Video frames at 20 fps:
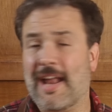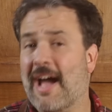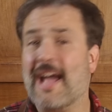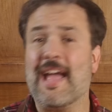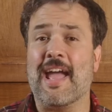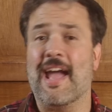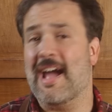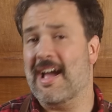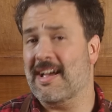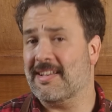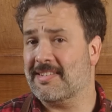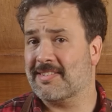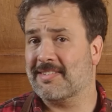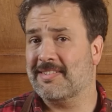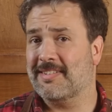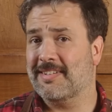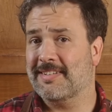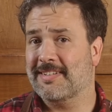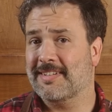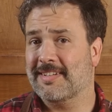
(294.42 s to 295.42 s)
And I
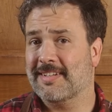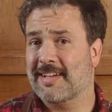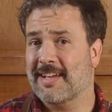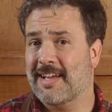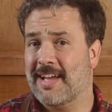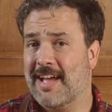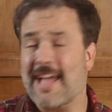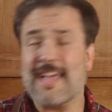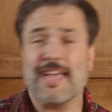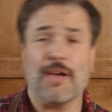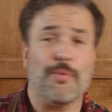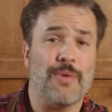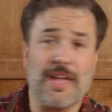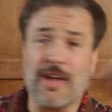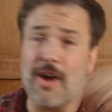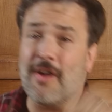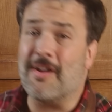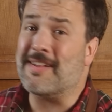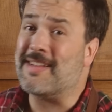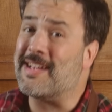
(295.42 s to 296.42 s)
asked, Hey, can we
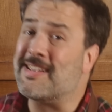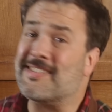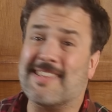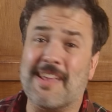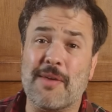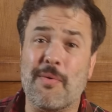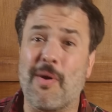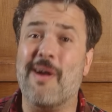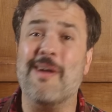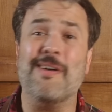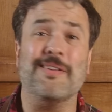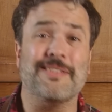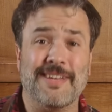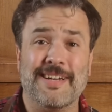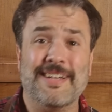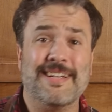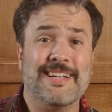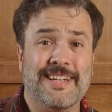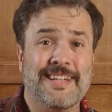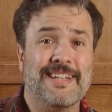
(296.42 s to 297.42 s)
go to Disney World?
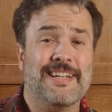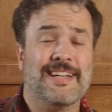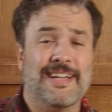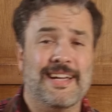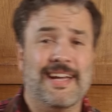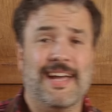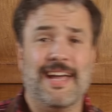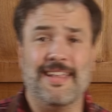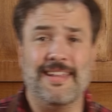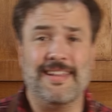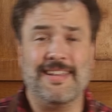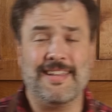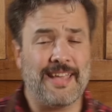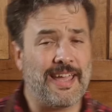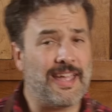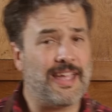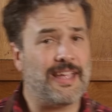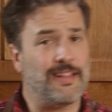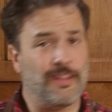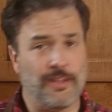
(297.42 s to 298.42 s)
And
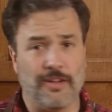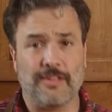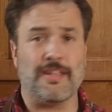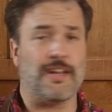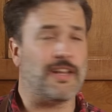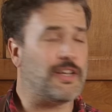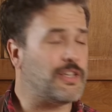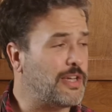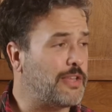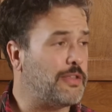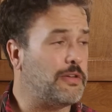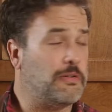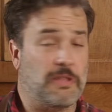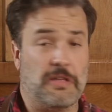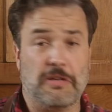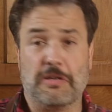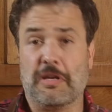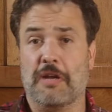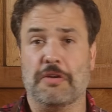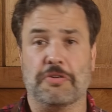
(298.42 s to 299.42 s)
they looked at each other and
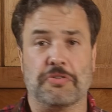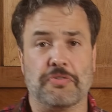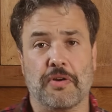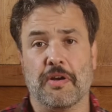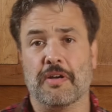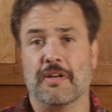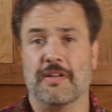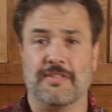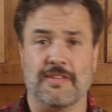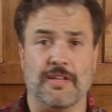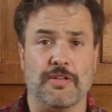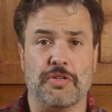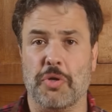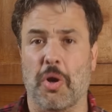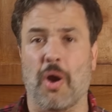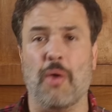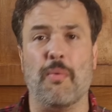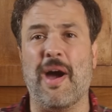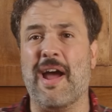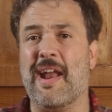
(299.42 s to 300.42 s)
they kind of shrugged and said,
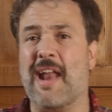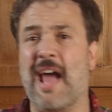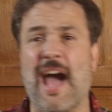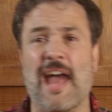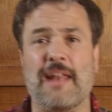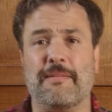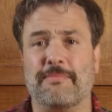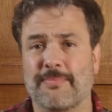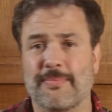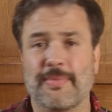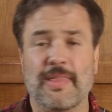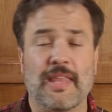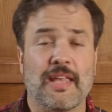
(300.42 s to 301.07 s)
Sure, why not?